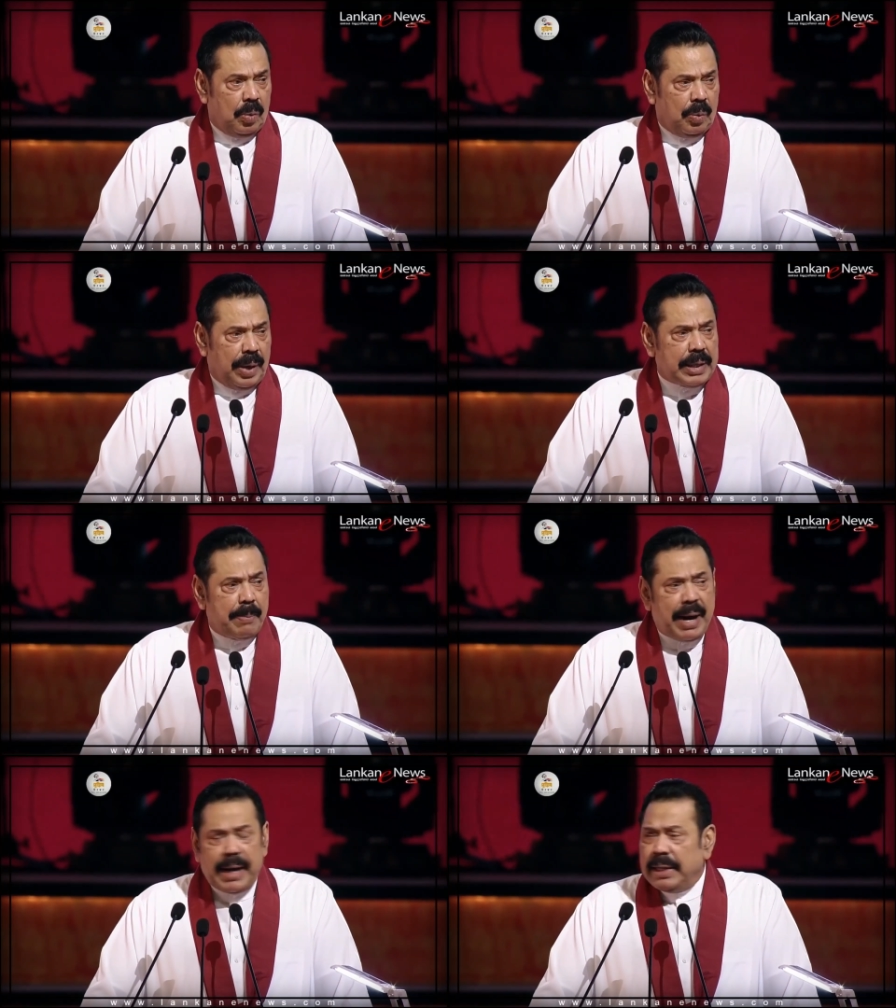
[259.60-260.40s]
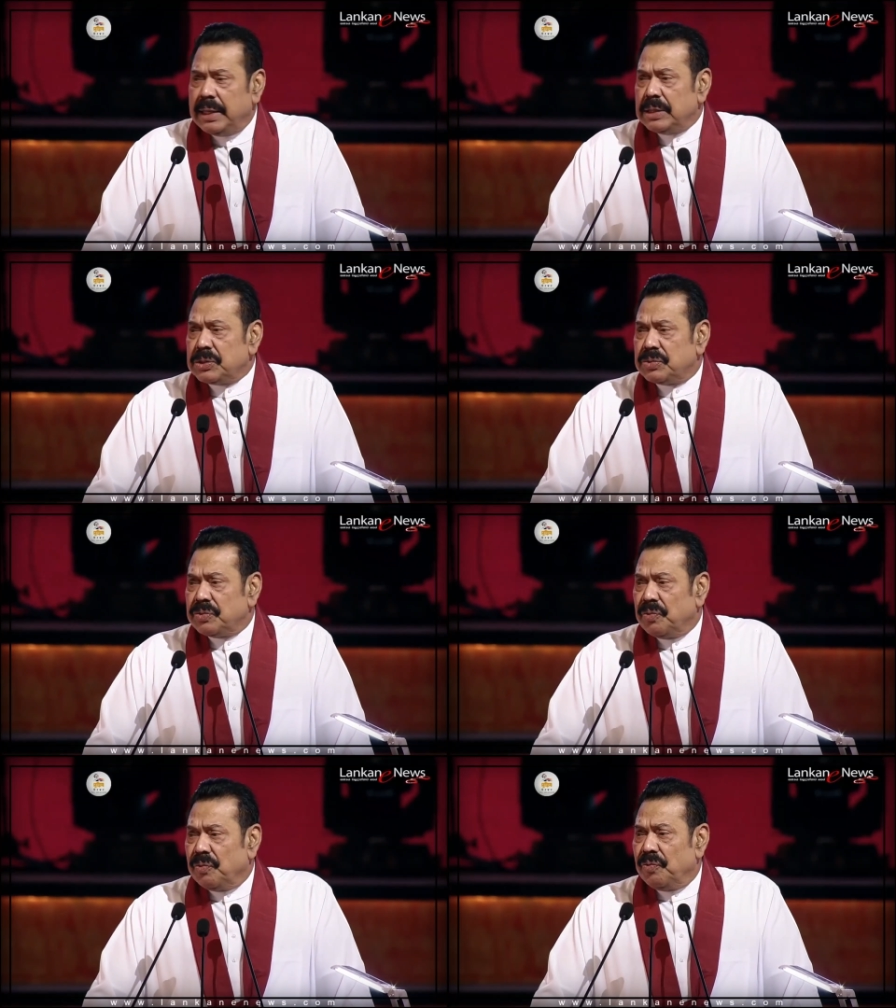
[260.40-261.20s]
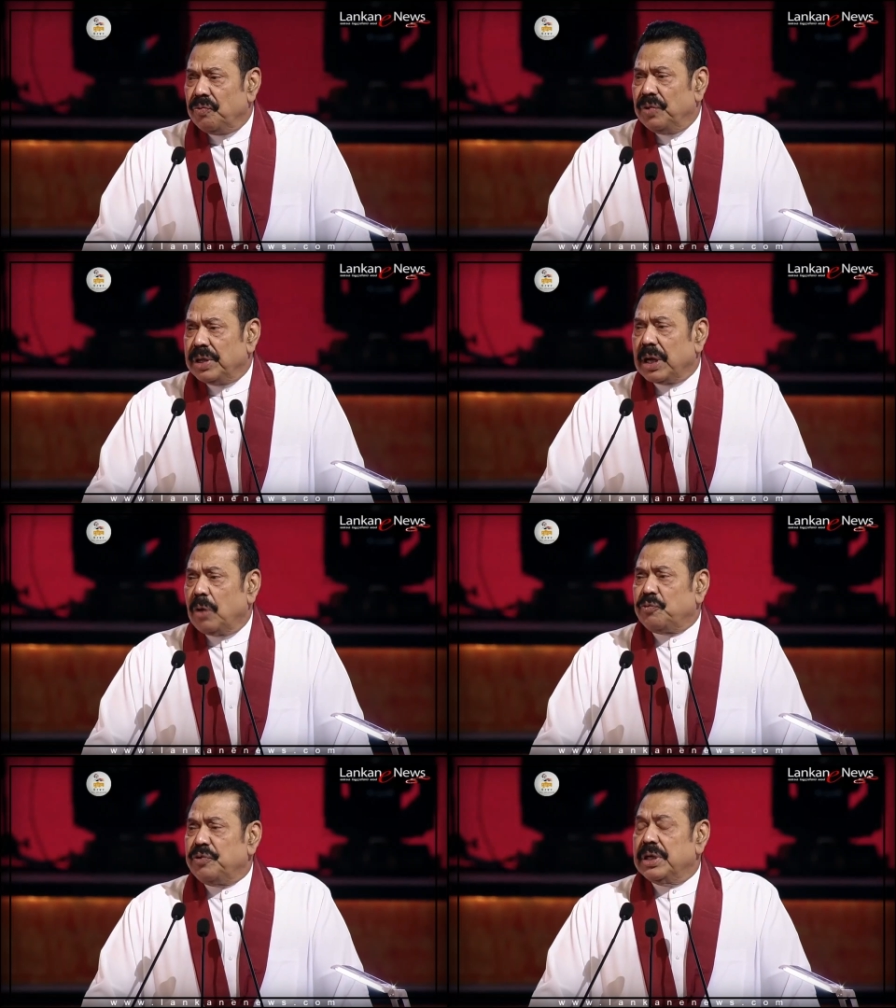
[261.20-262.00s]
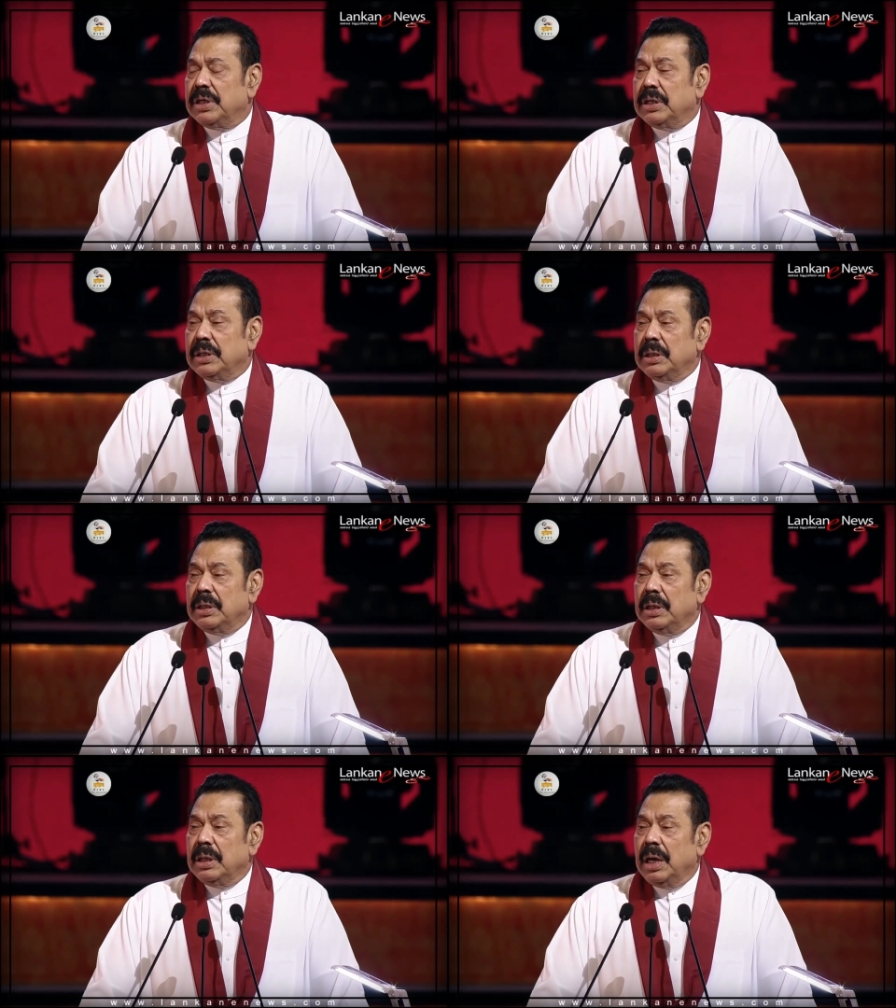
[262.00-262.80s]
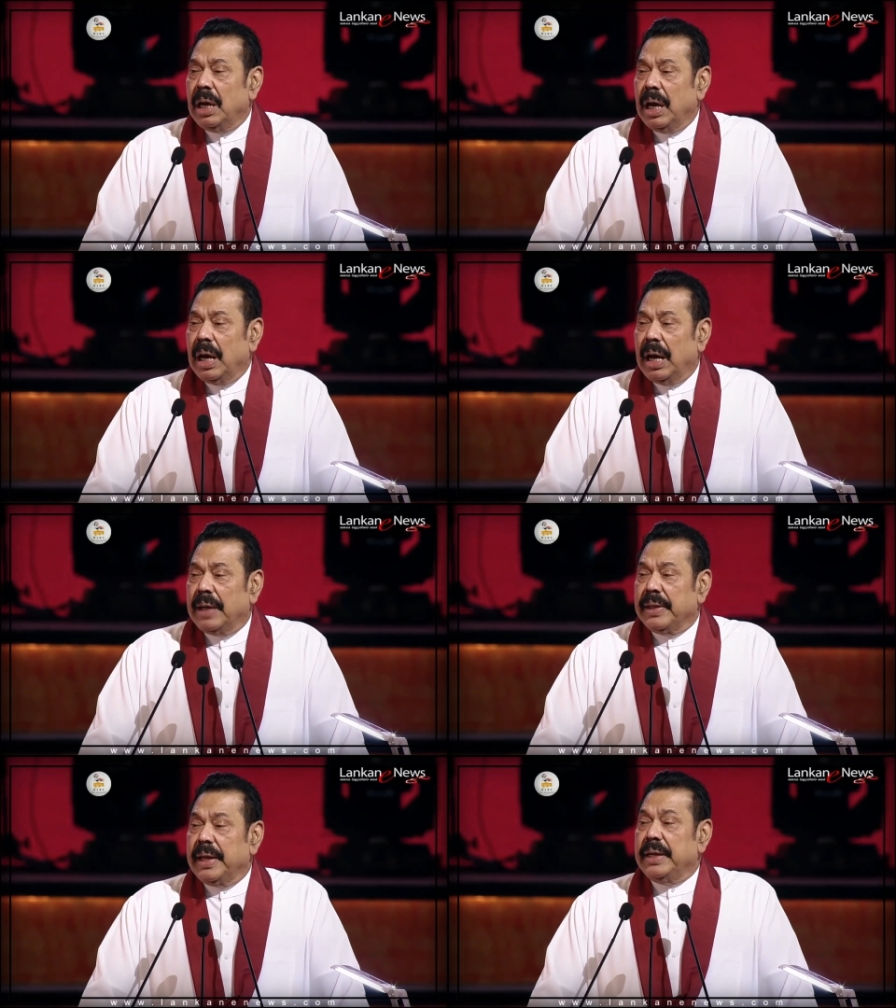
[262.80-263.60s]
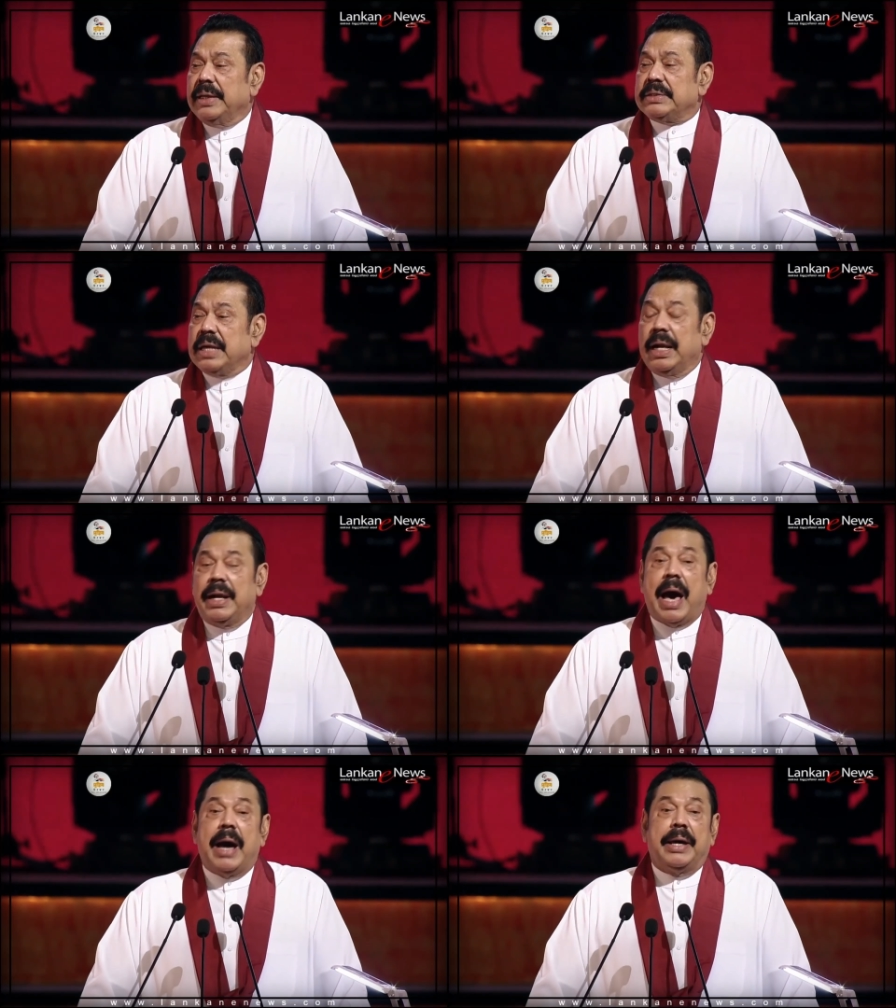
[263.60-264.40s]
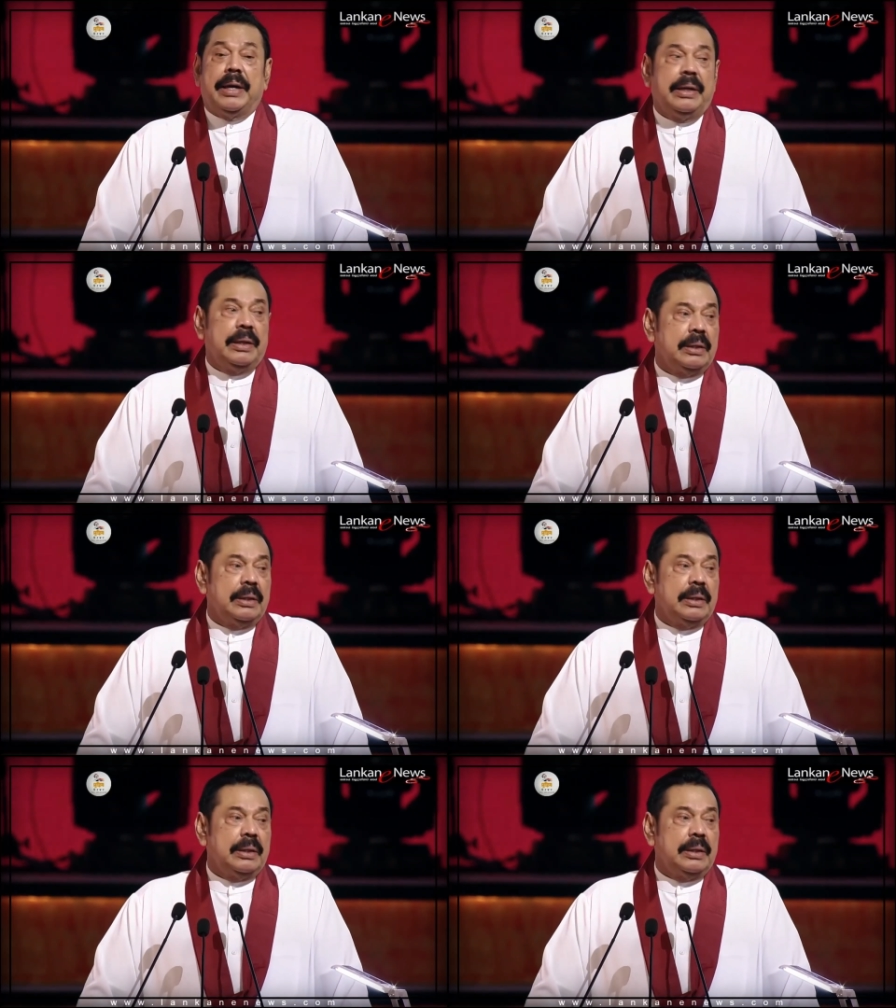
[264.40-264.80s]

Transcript: where the mind is without fear and the head is held high,